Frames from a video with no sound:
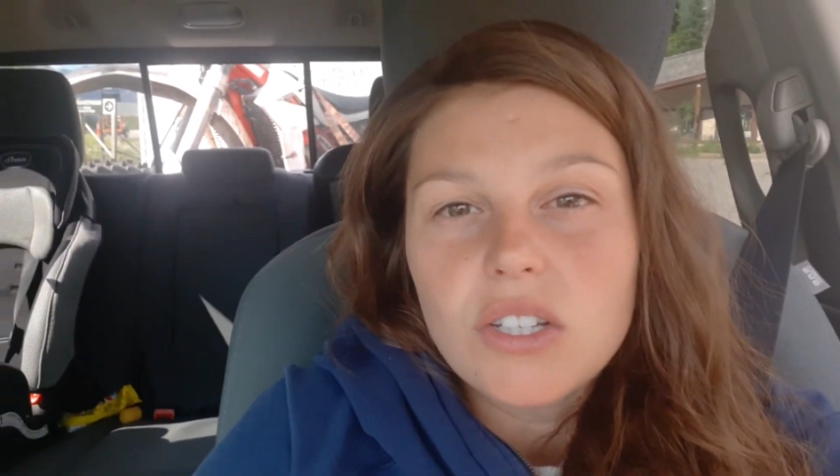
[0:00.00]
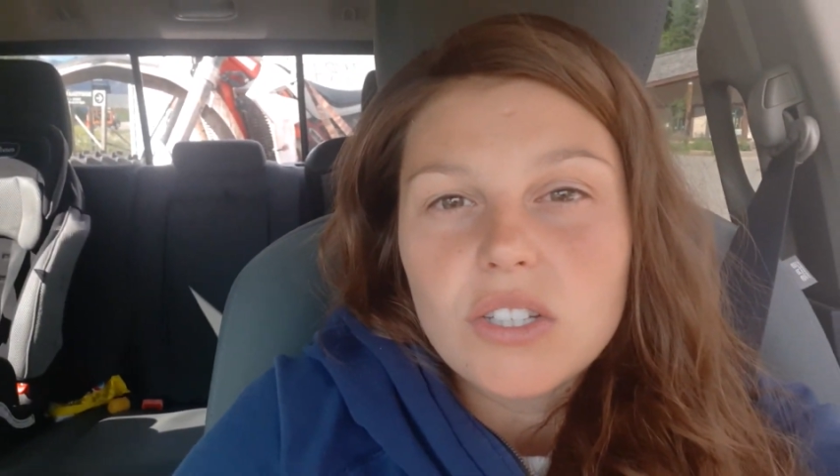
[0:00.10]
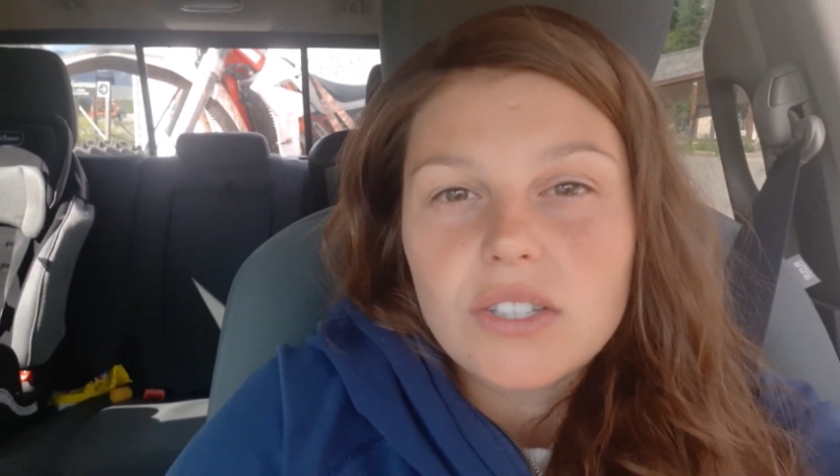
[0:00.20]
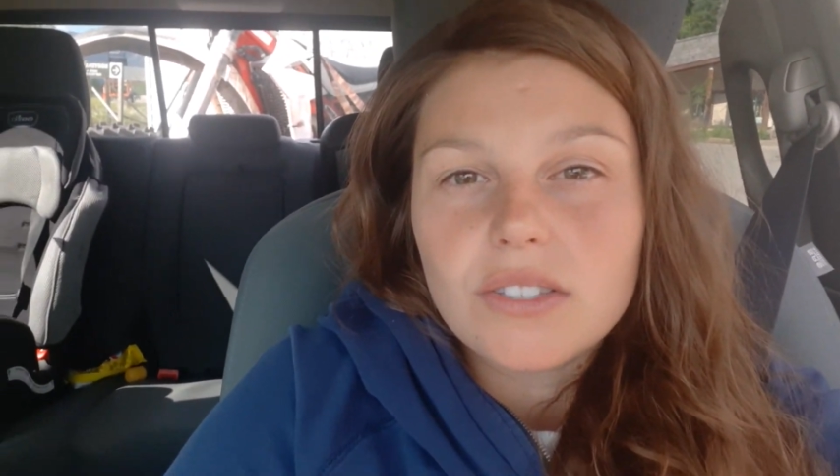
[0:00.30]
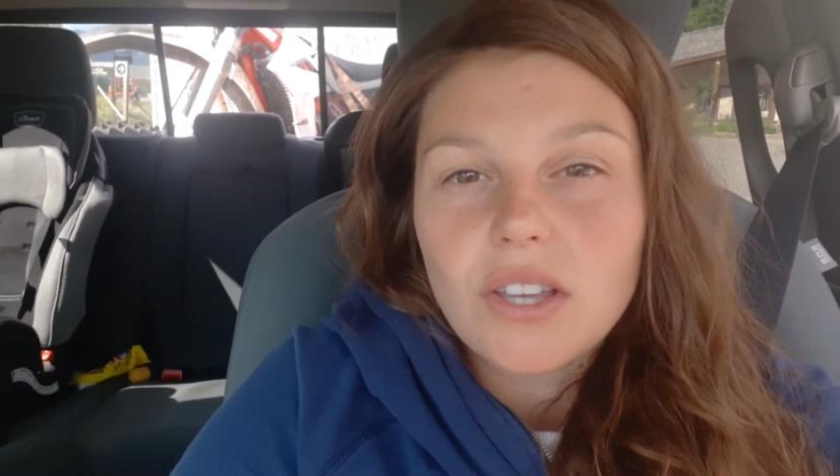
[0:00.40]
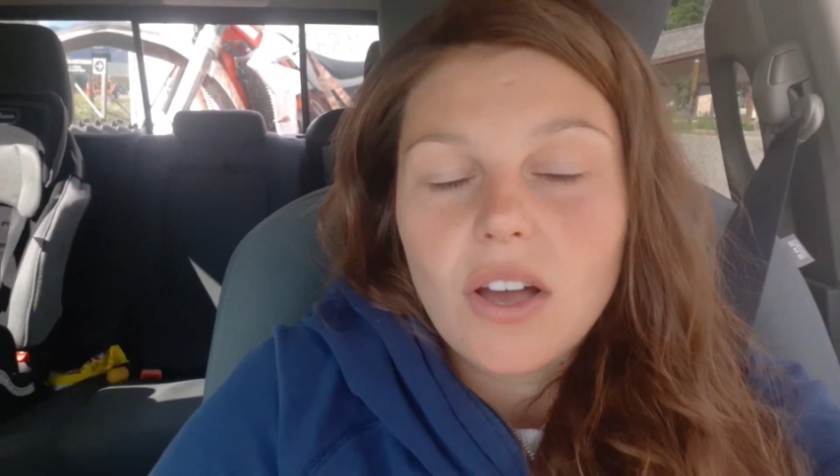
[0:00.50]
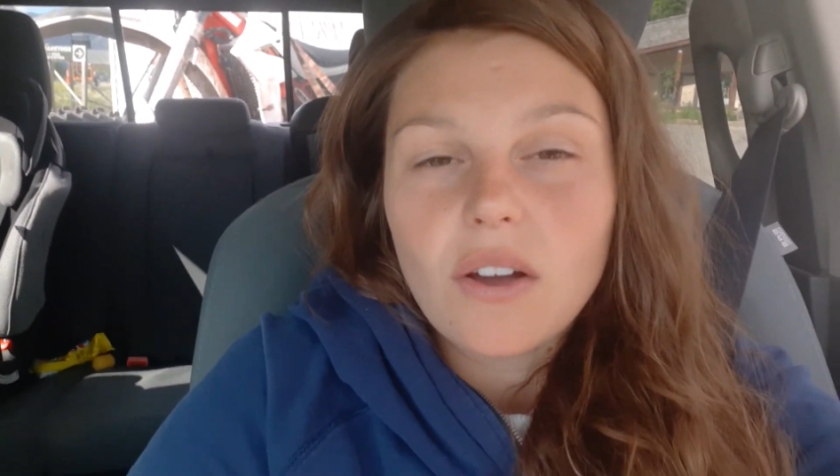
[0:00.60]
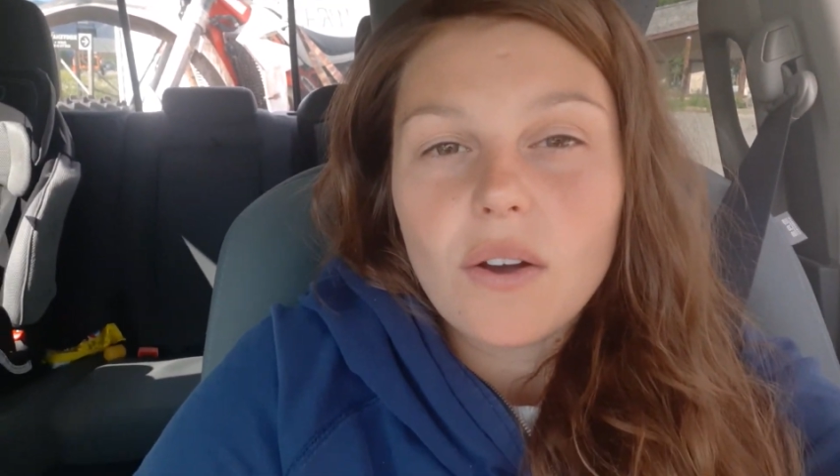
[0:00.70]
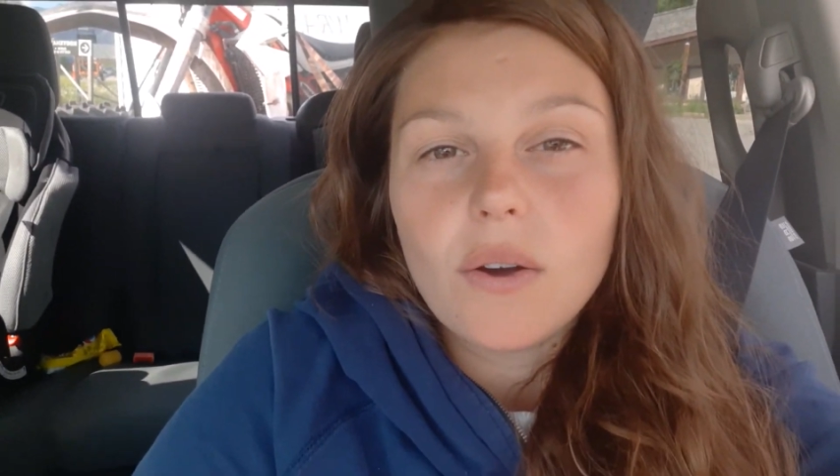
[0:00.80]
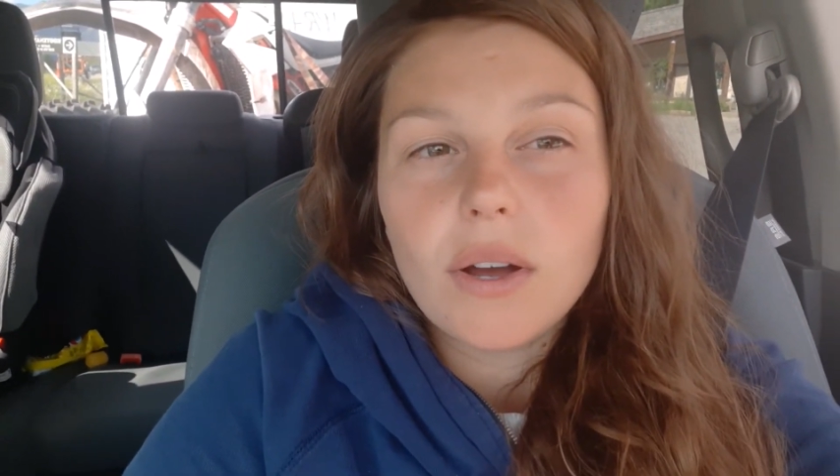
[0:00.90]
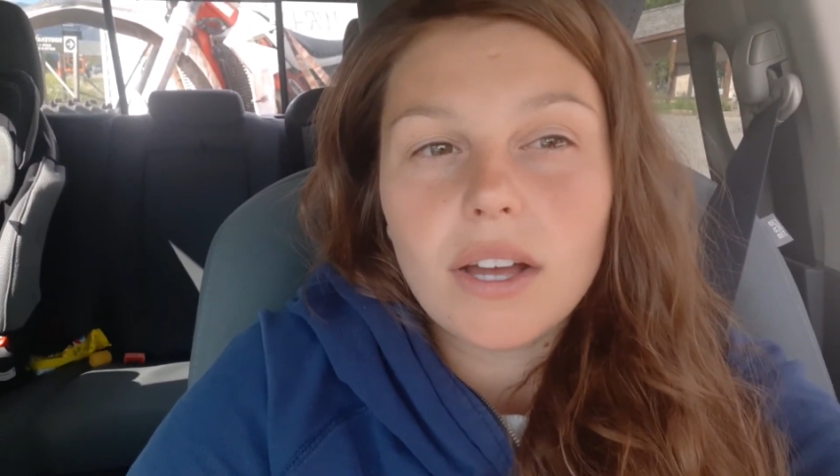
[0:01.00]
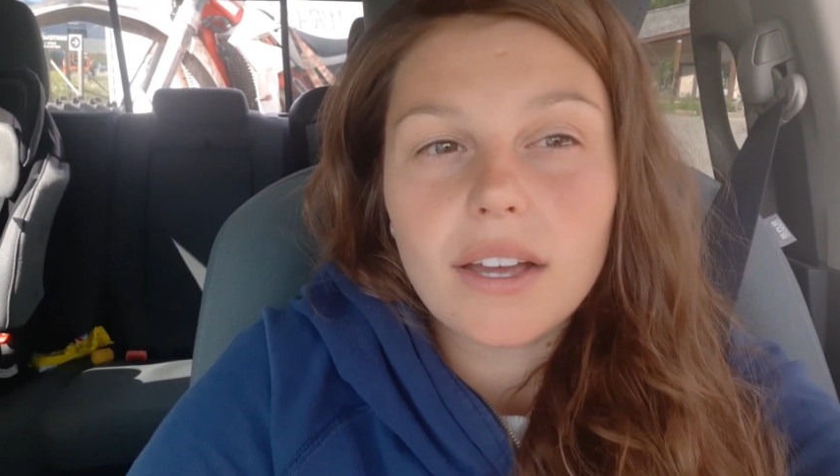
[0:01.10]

So,